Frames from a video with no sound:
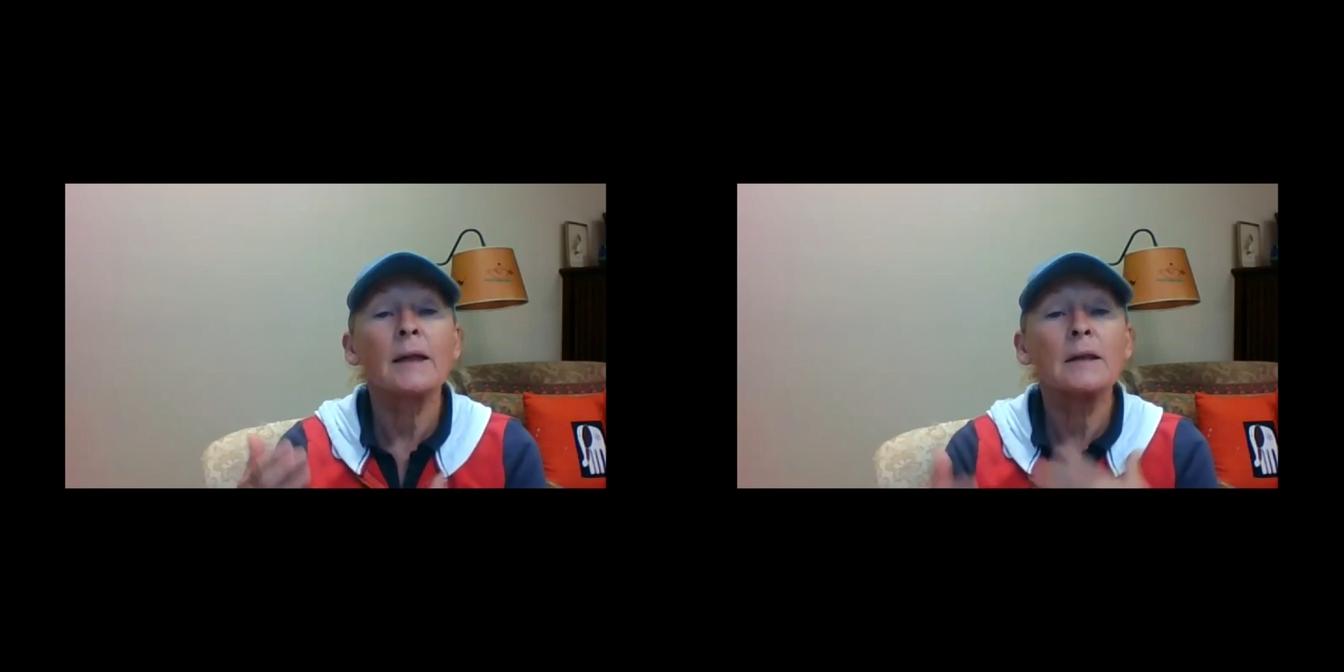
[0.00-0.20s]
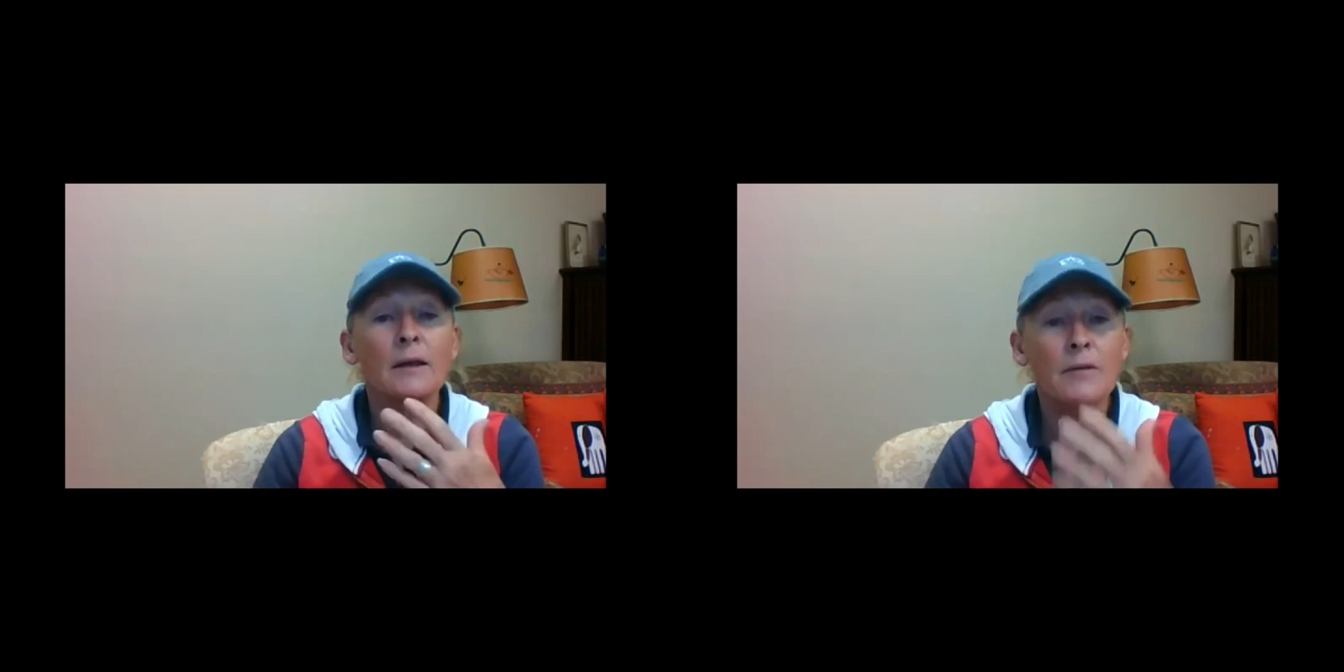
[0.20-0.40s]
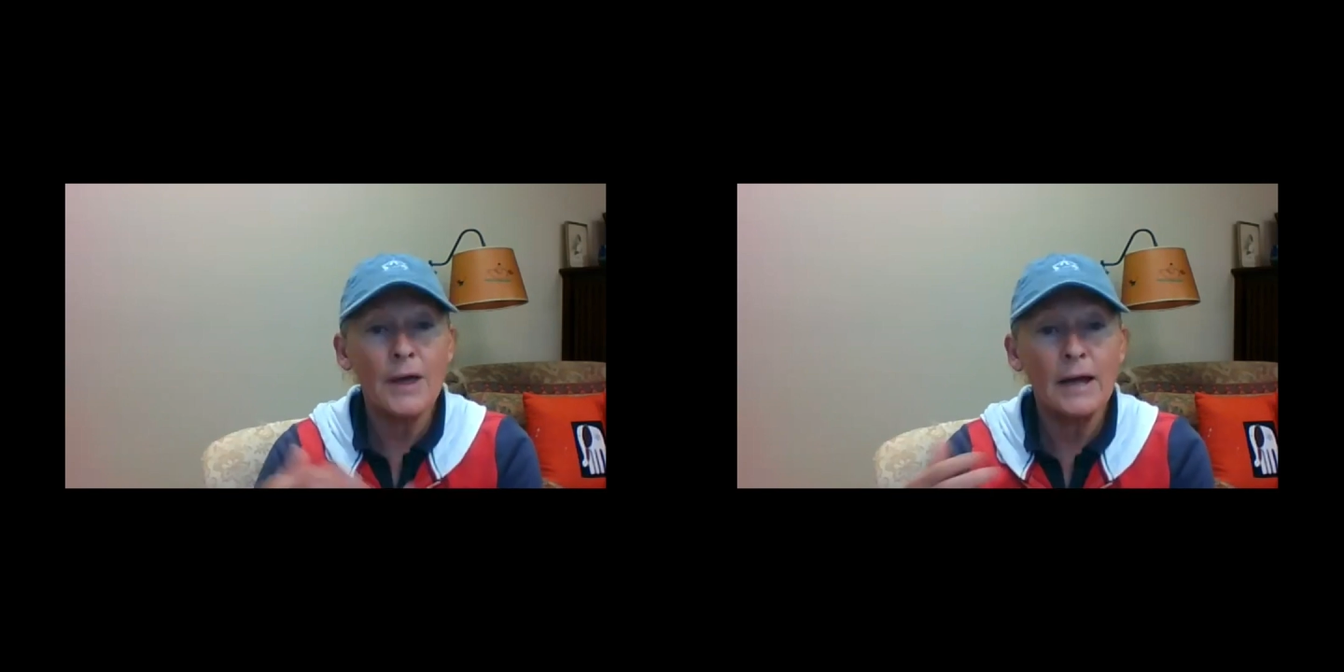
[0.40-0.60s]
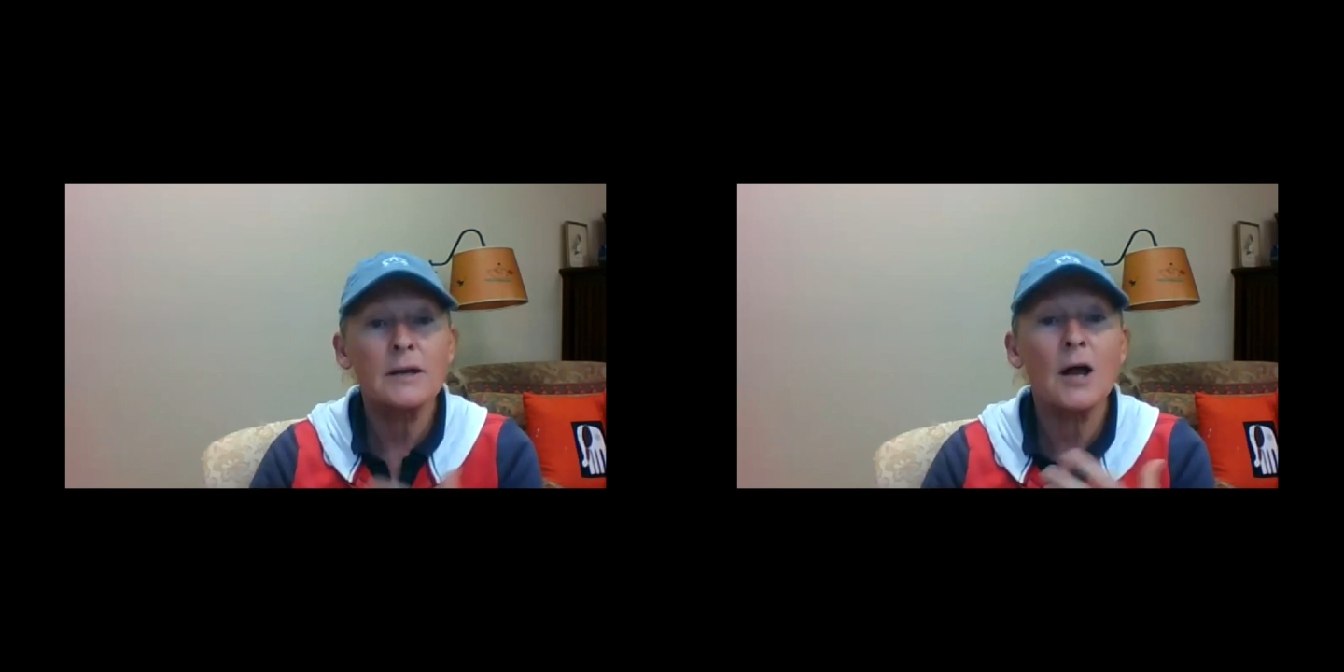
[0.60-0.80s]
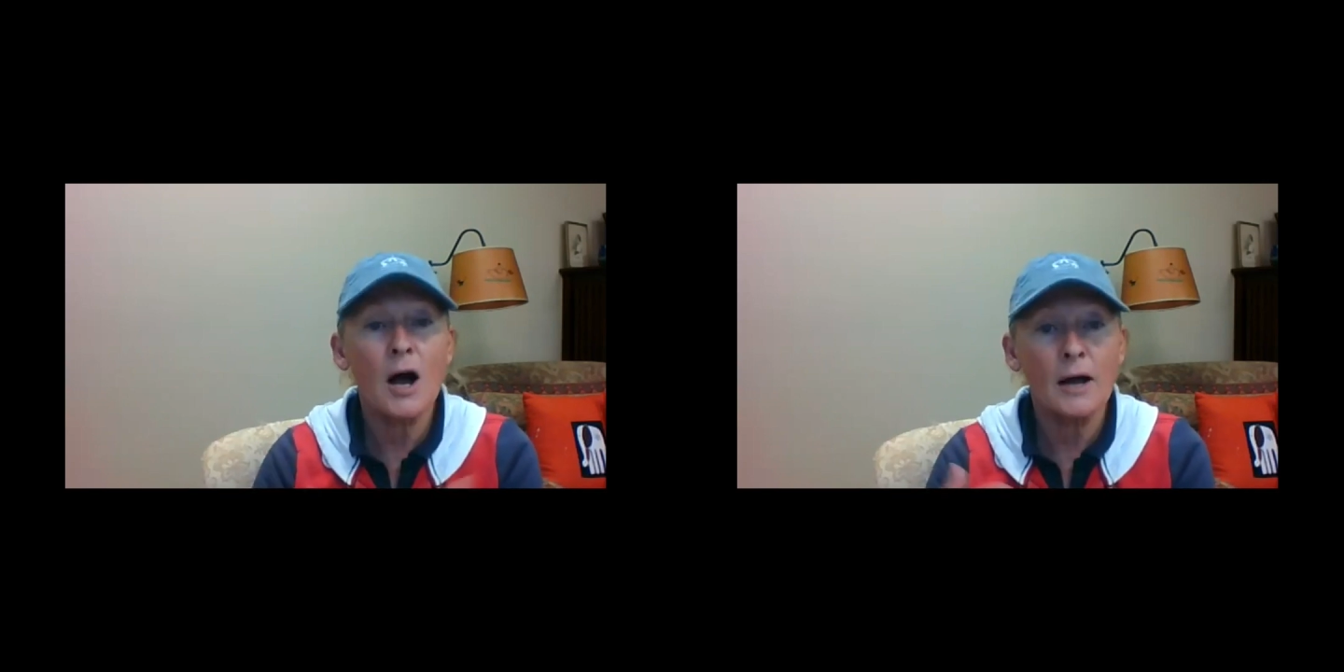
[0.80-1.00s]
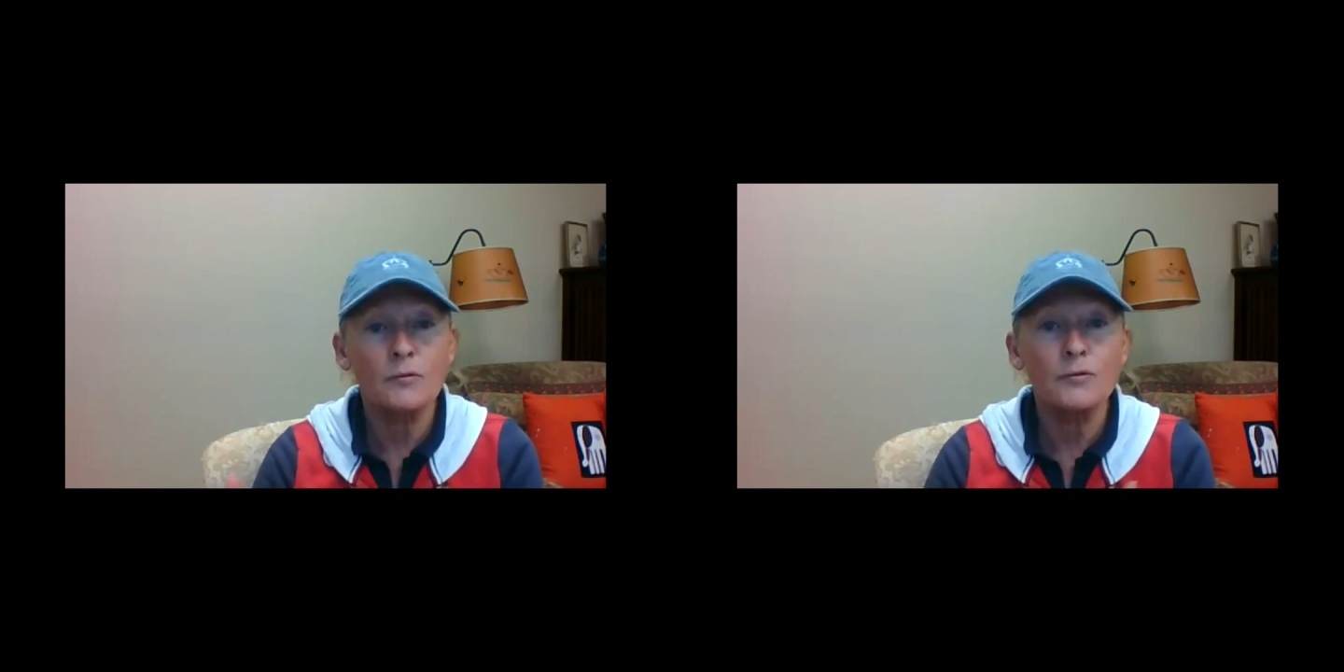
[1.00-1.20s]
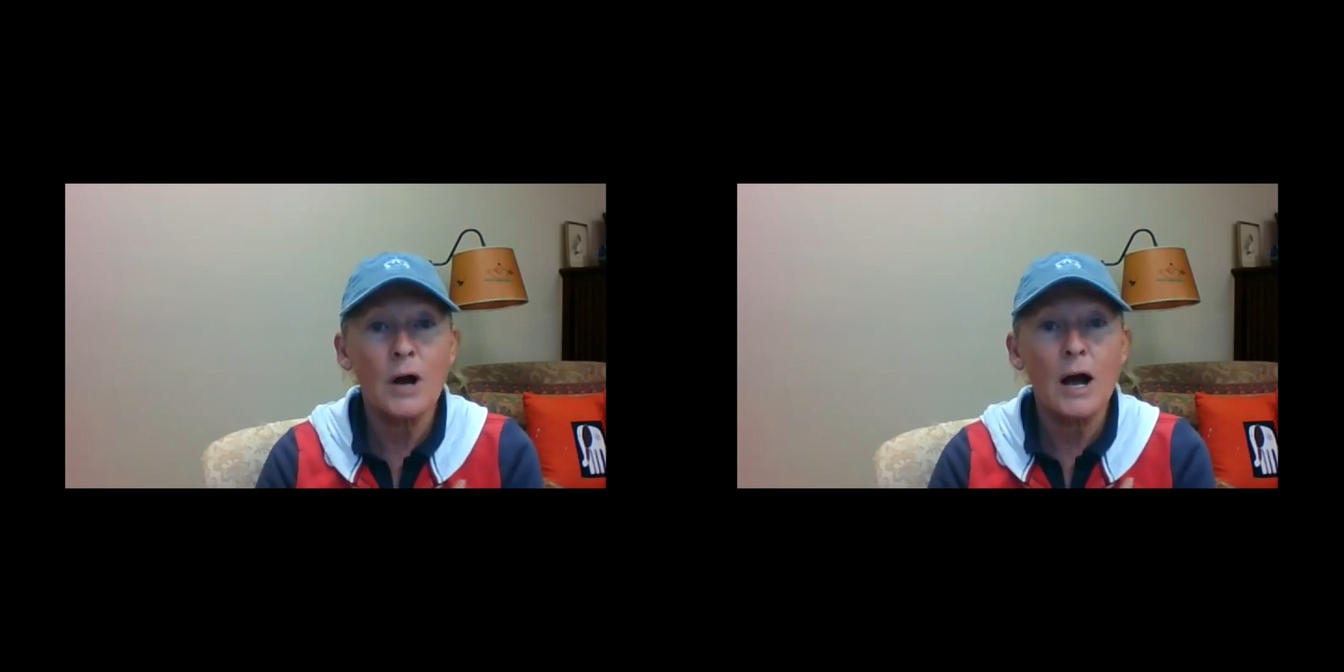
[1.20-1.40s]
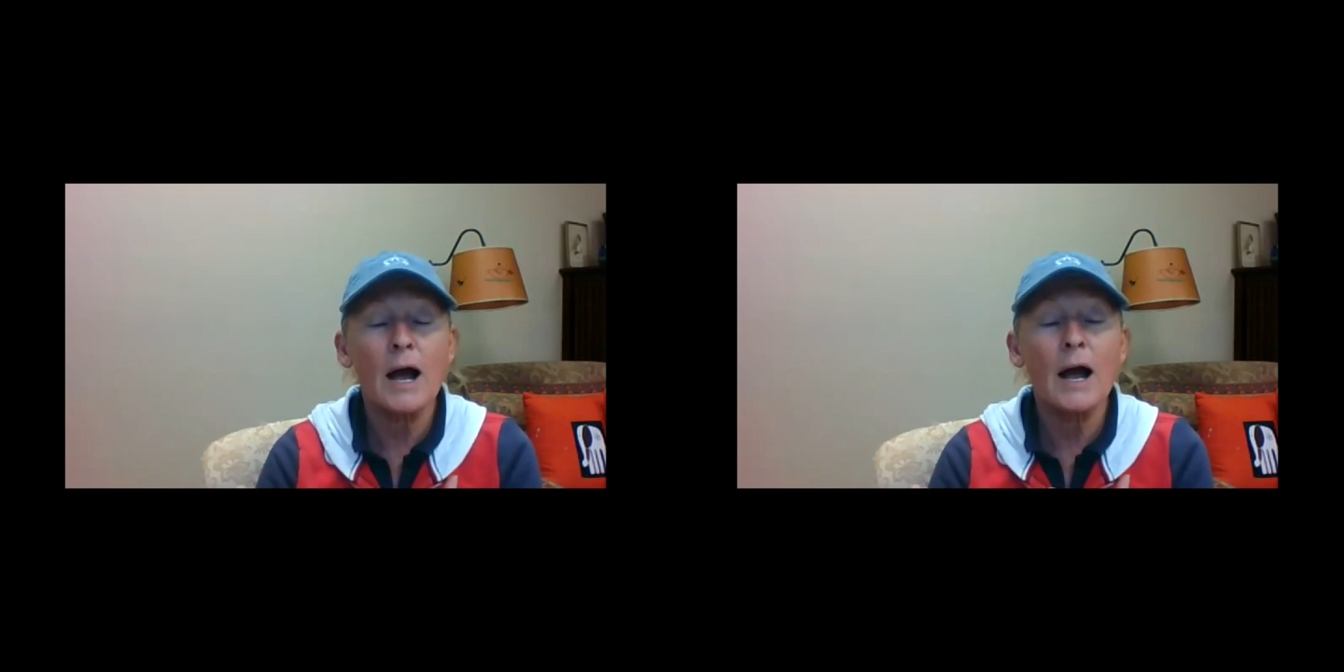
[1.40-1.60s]
and then not
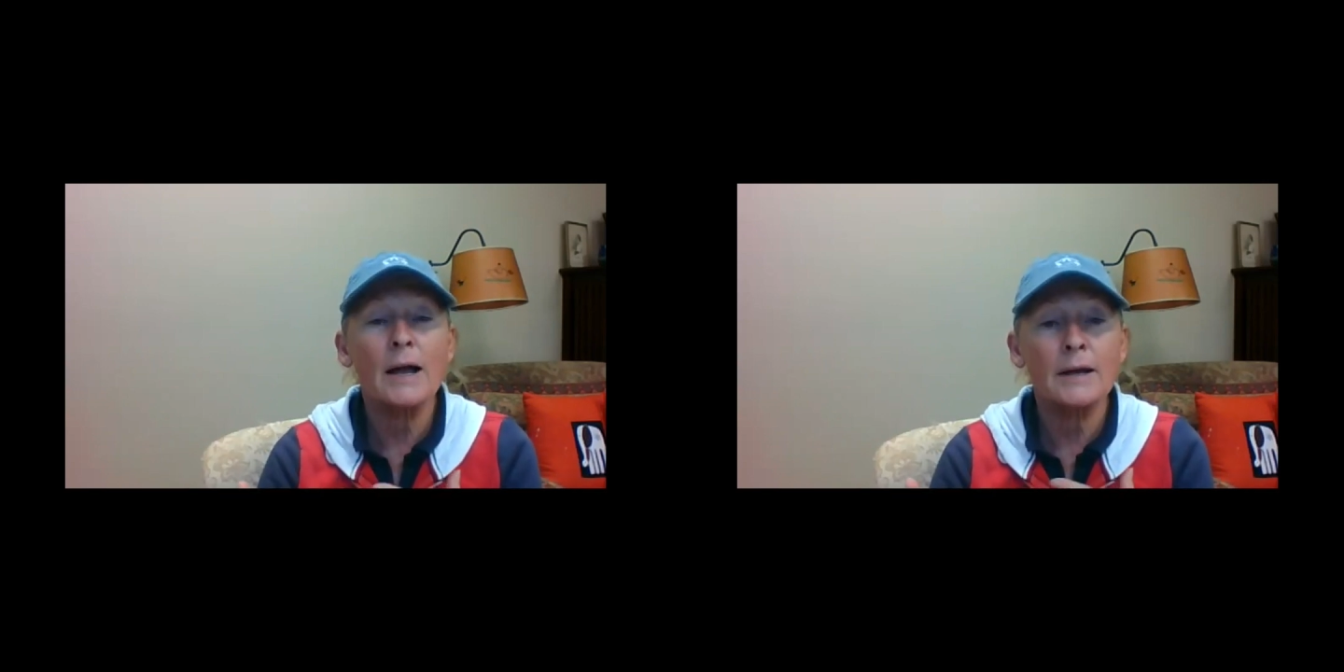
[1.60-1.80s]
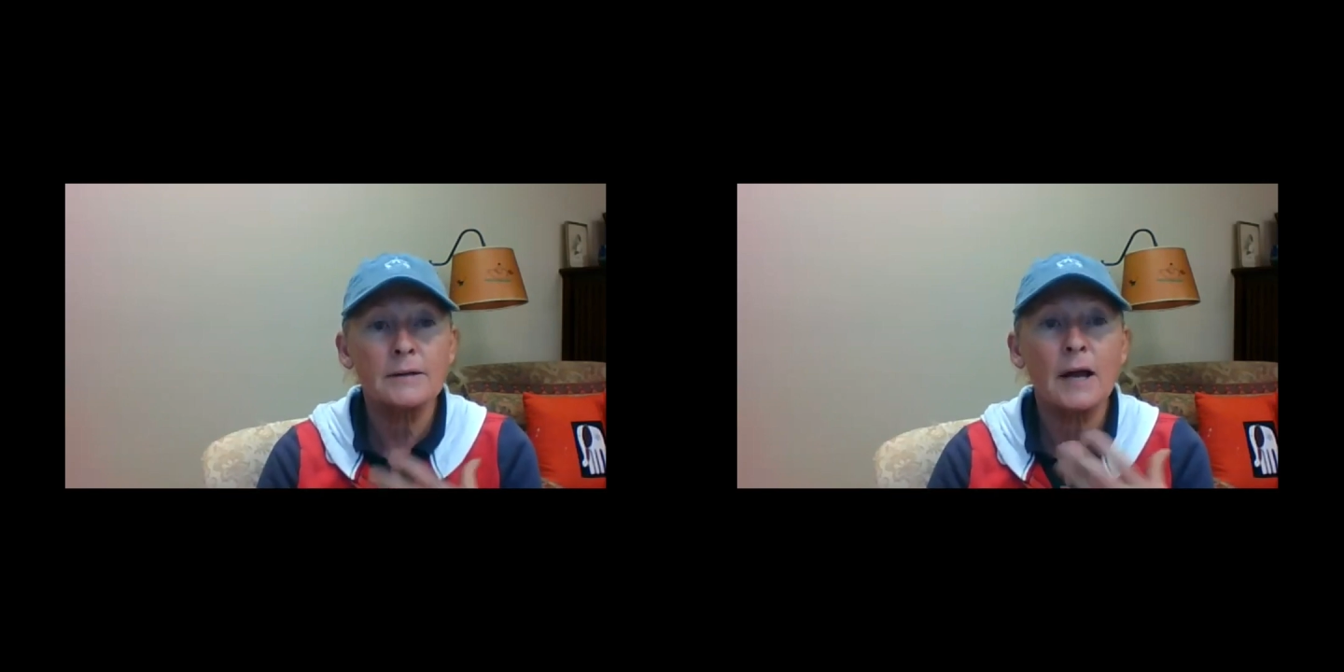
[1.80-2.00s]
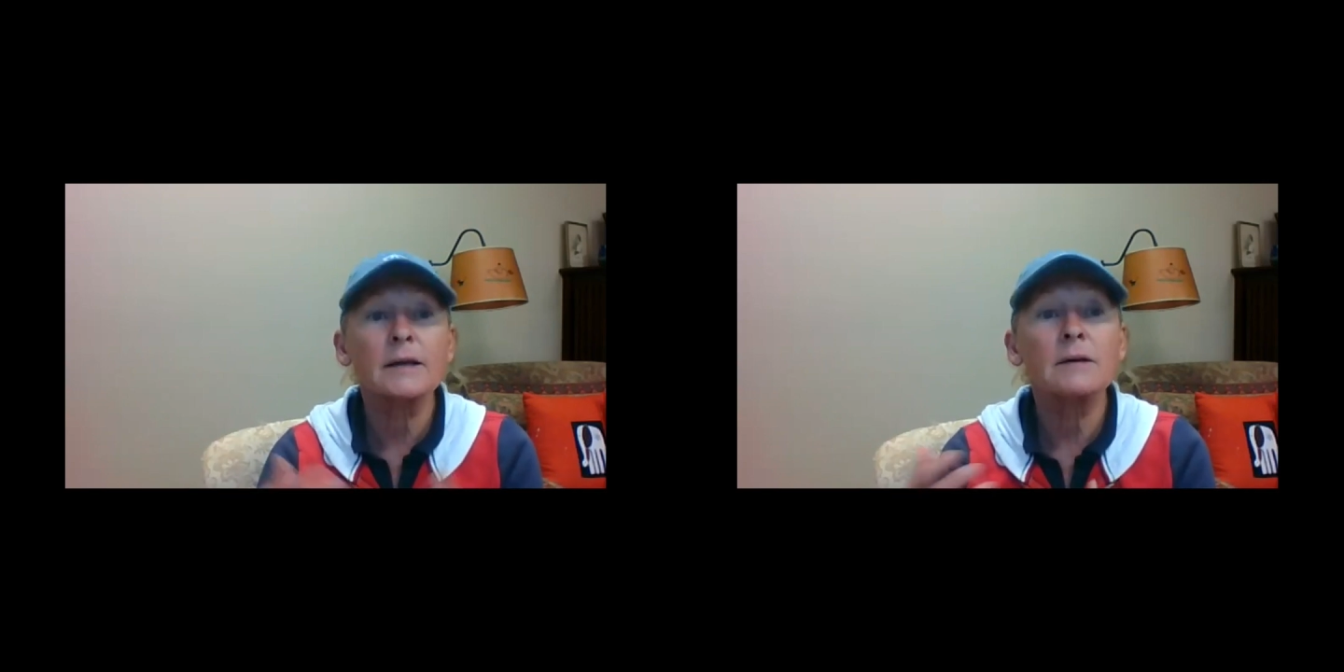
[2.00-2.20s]
ride,